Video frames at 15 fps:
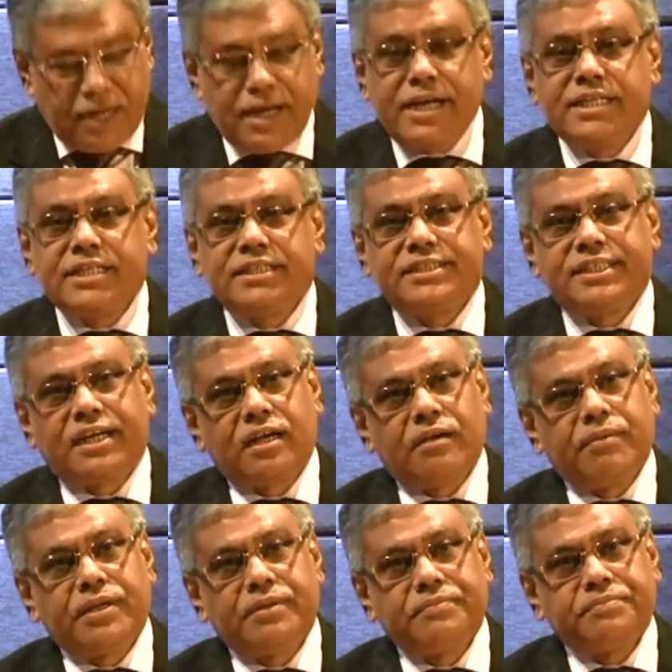ladies and
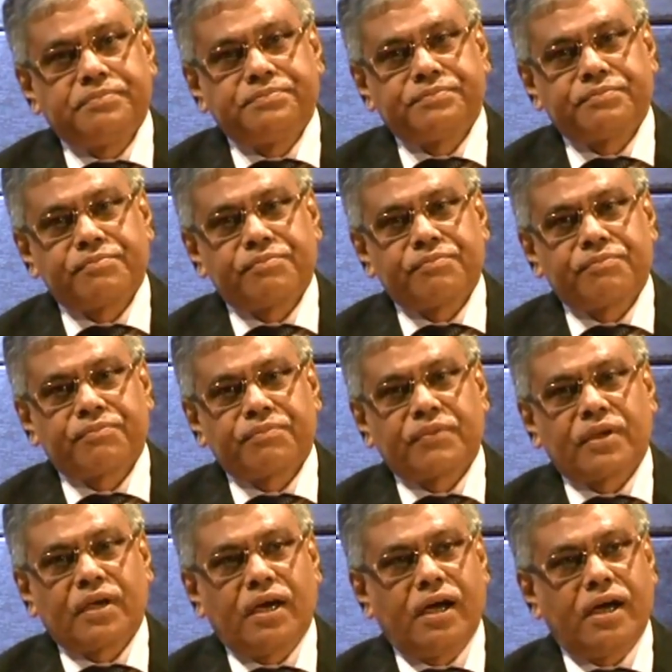gentlemen,
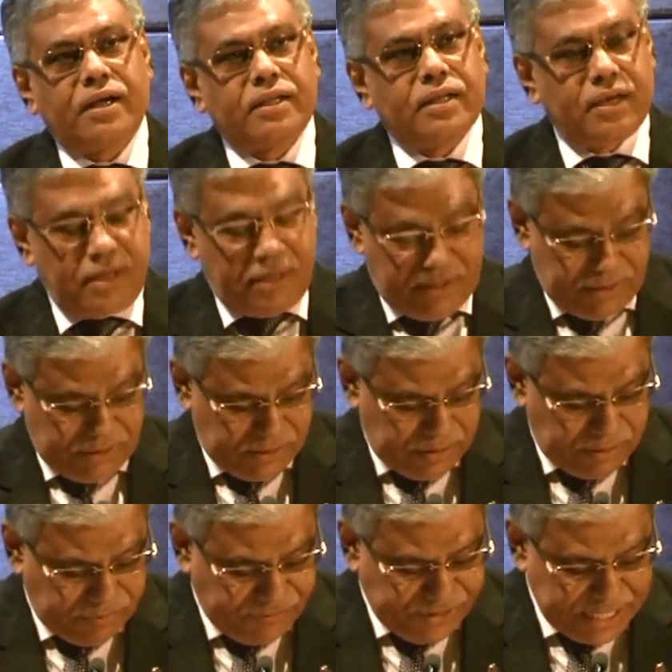and
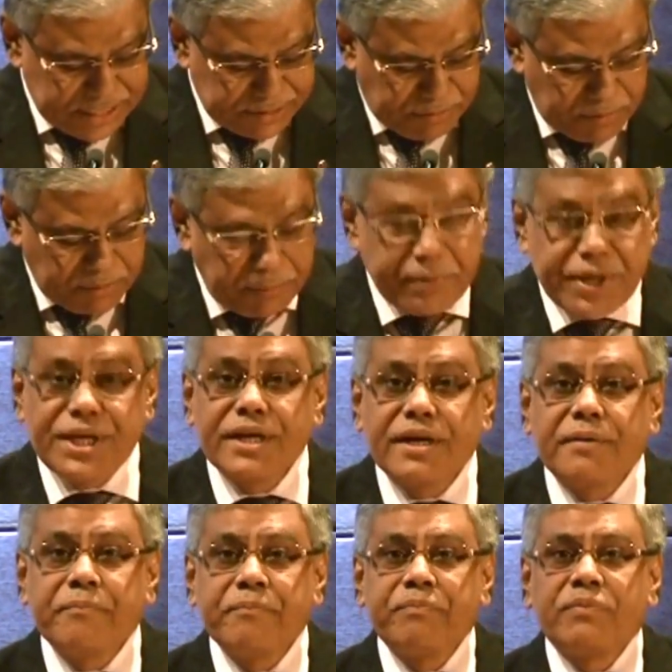friends from the
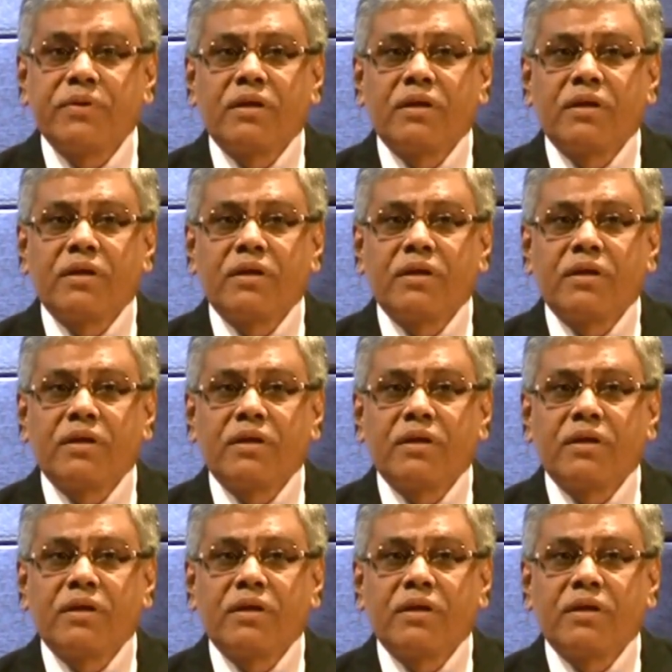media,